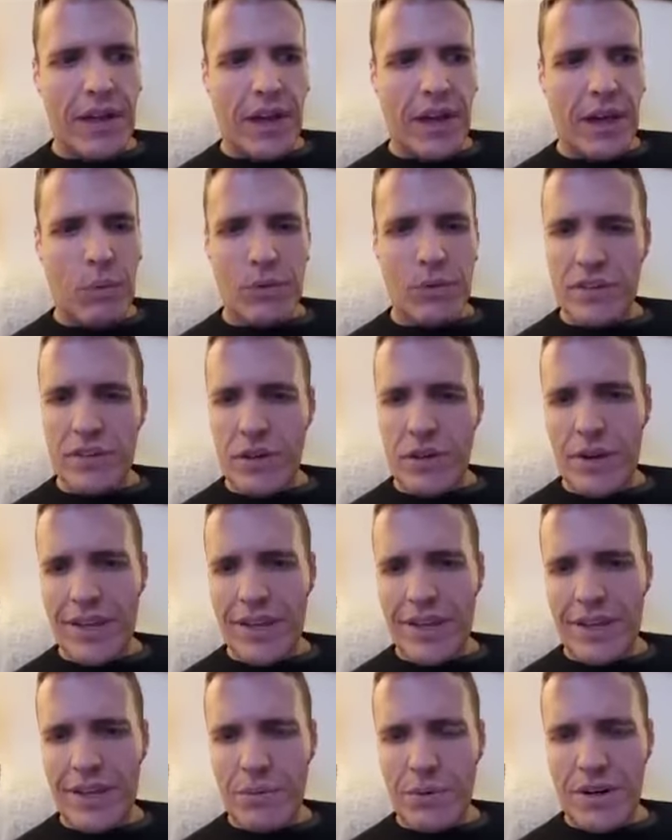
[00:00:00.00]
I wasn't
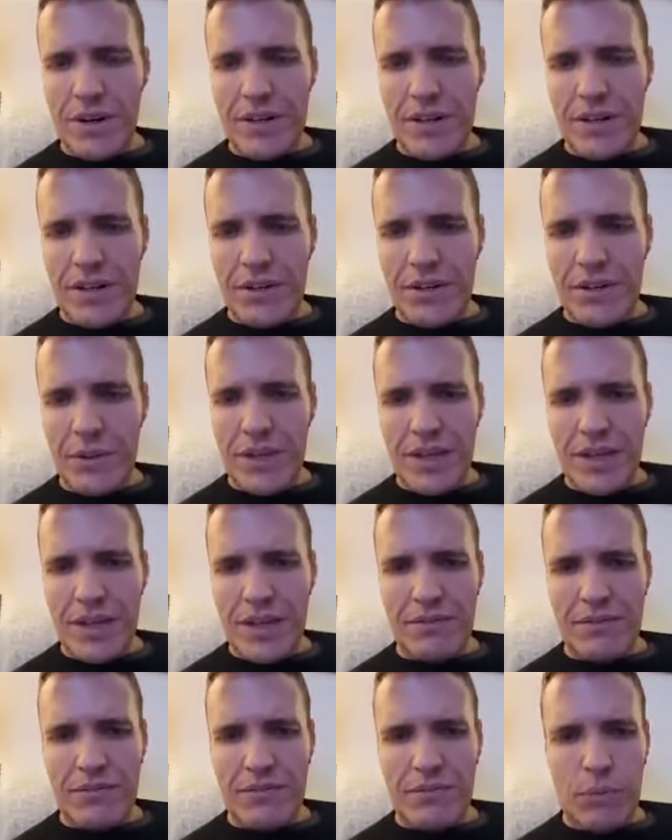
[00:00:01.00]
going anywhere. And I knew
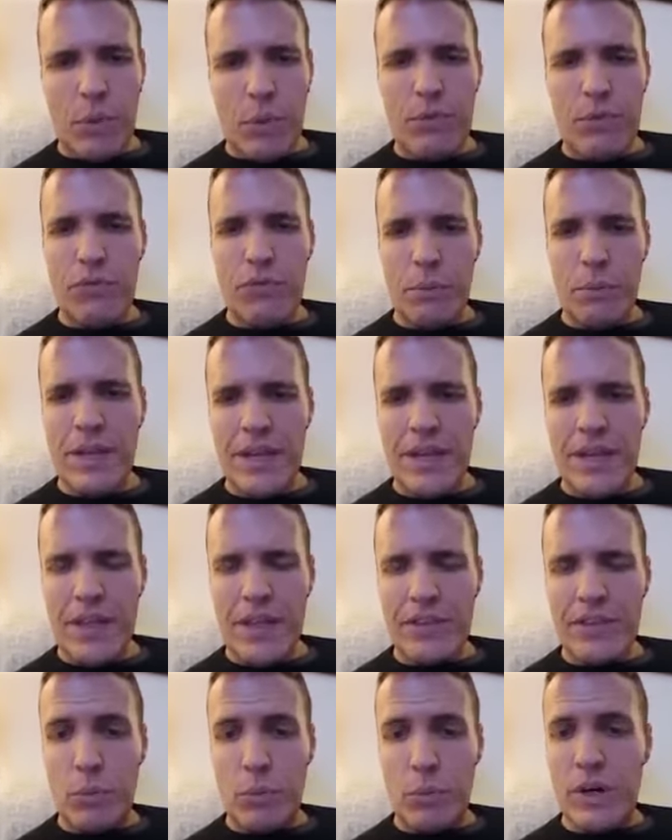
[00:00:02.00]
that, well, for me,
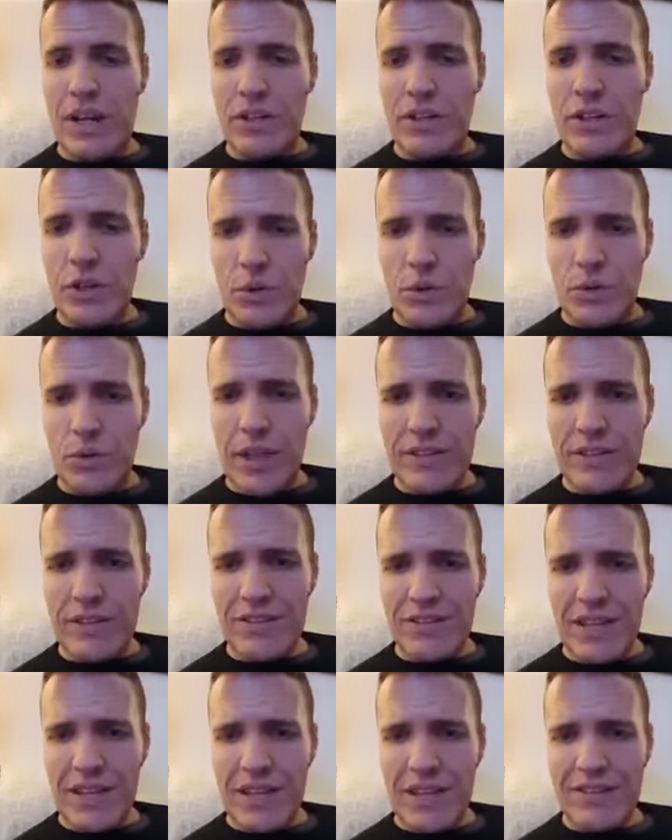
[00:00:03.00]
that's what I knew.
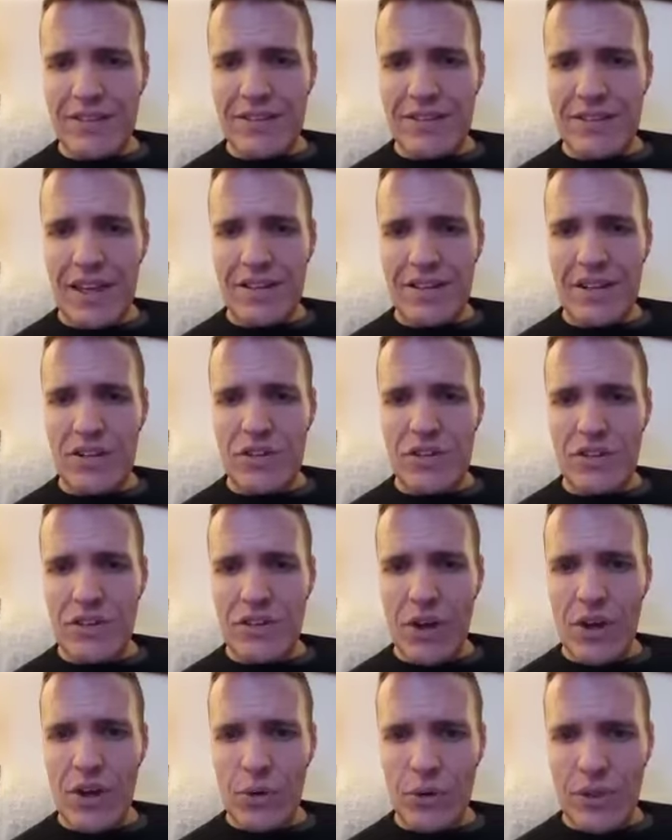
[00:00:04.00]
I didn't
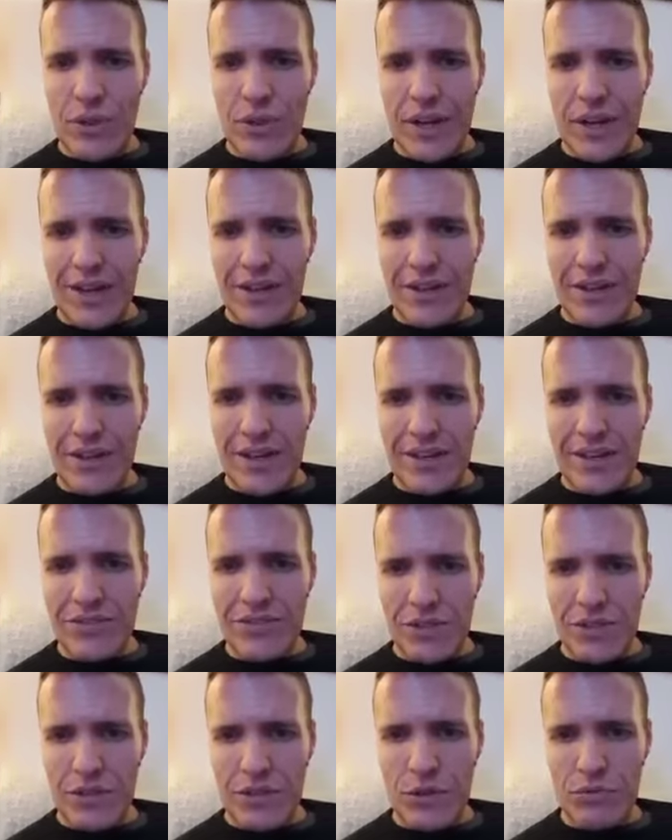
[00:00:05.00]
know that I could
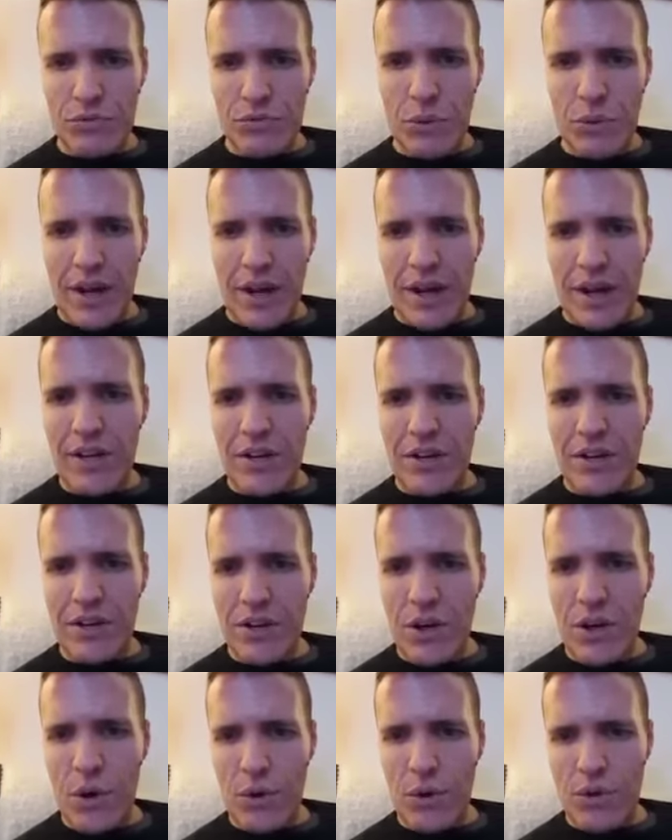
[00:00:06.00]
actually lose weight. I didn't
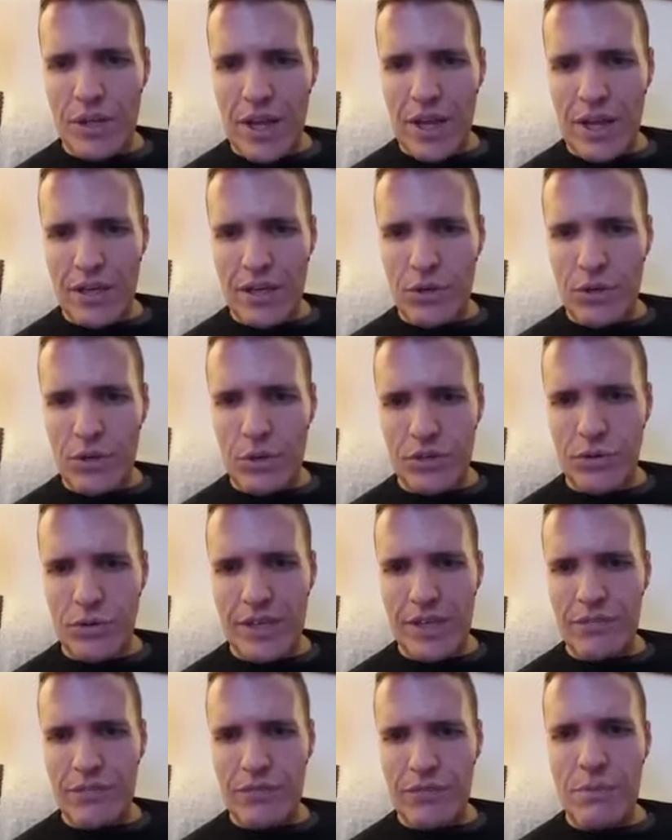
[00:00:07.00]
know that I could quit
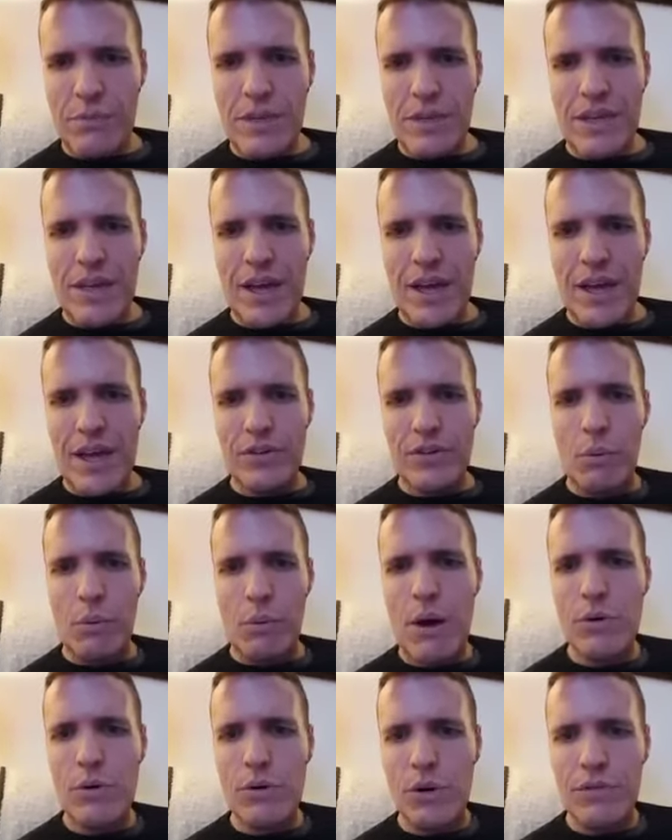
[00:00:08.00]
drinking. For me, I had no
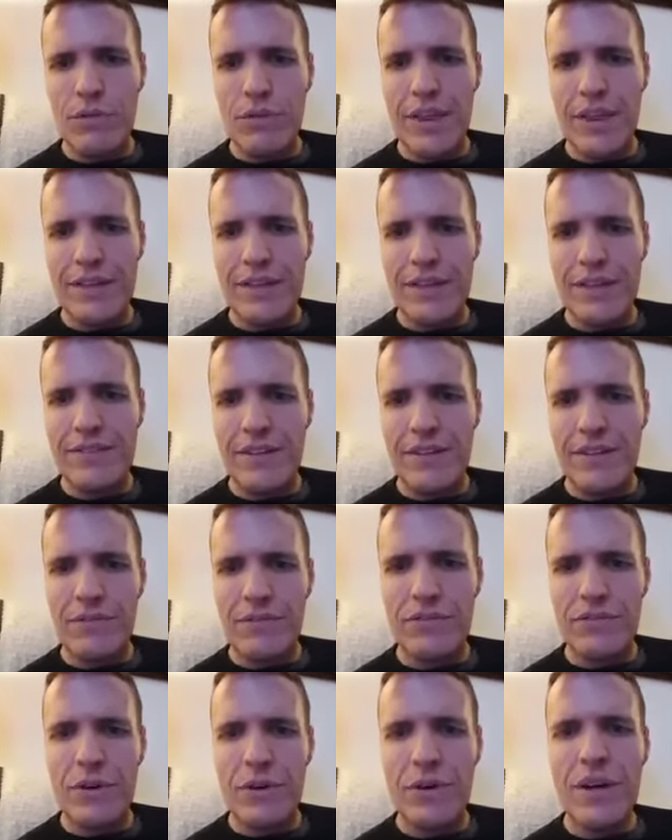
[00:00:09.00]
power over that stuff.
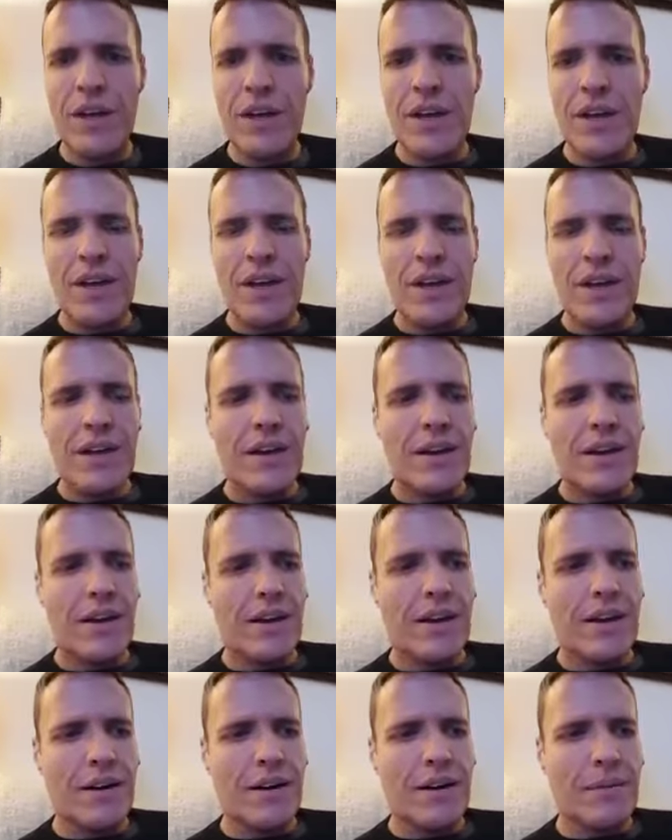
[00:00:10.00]
So,
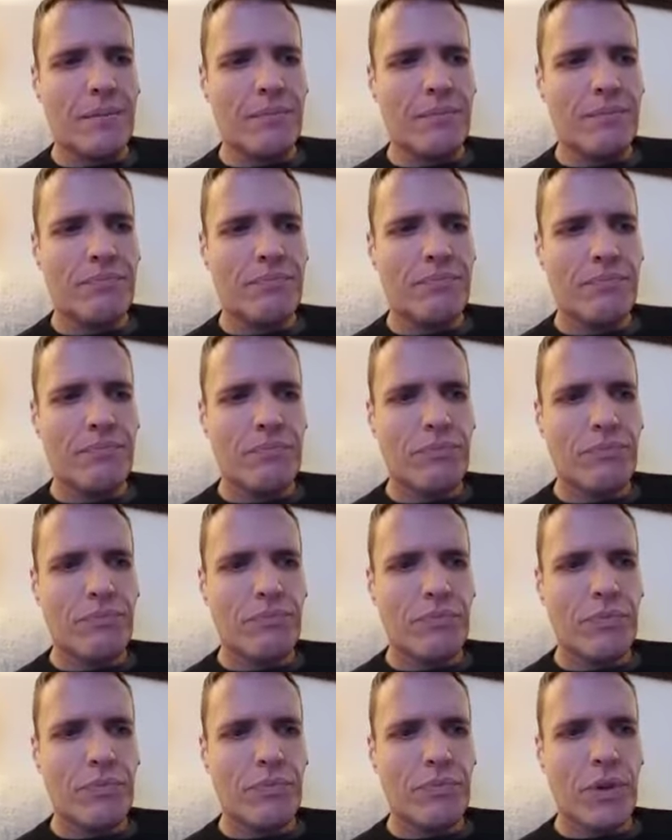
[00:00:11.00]
when
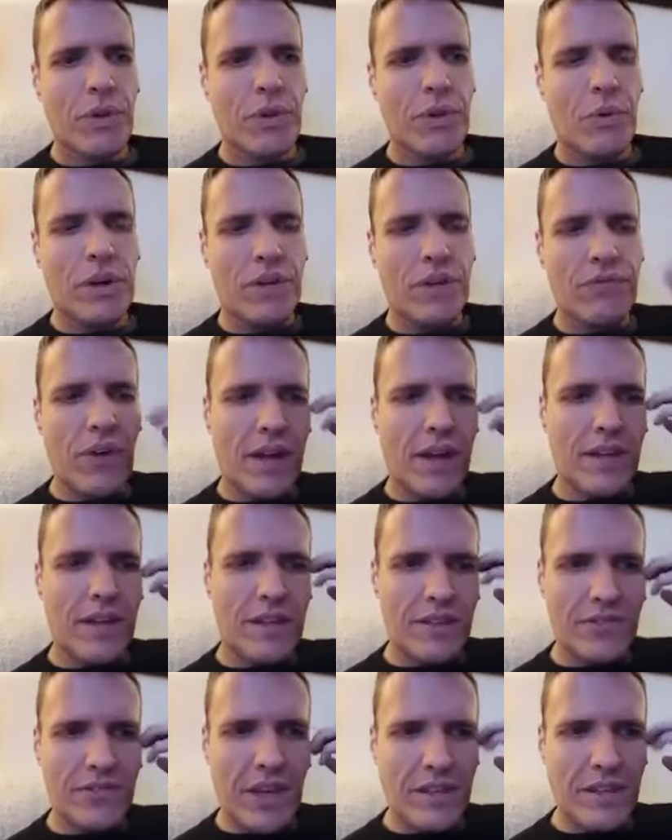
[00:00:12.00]
I
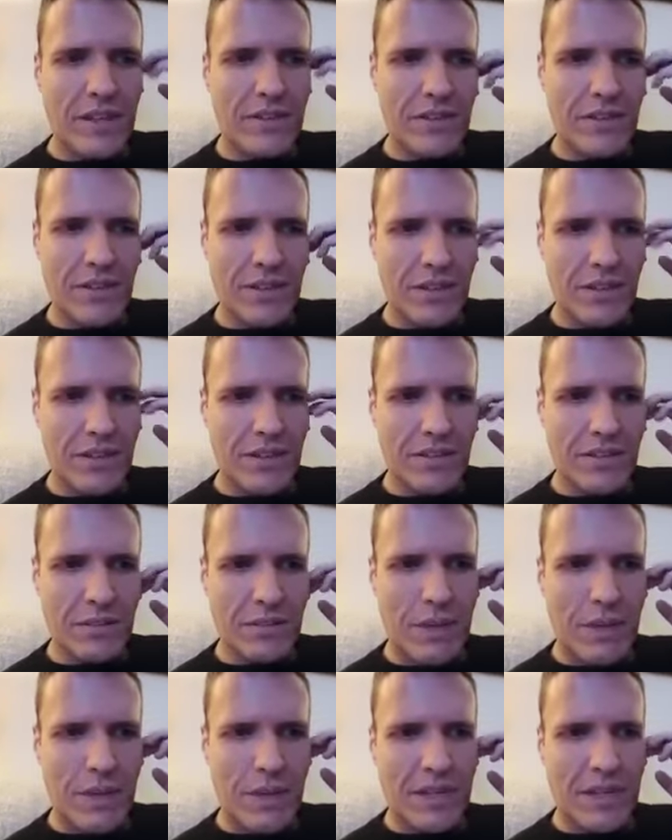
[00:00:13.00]
finally decided to
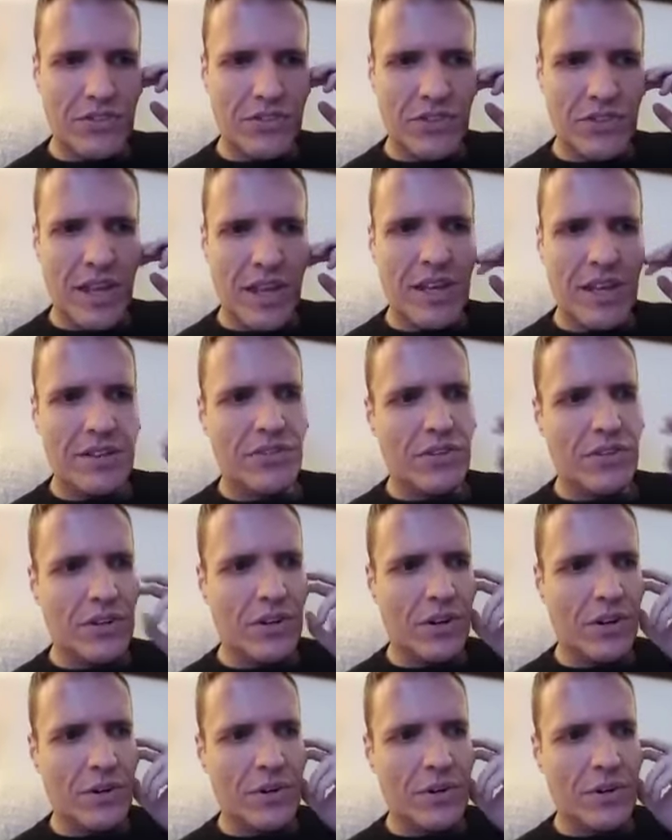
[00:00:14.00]
make a change,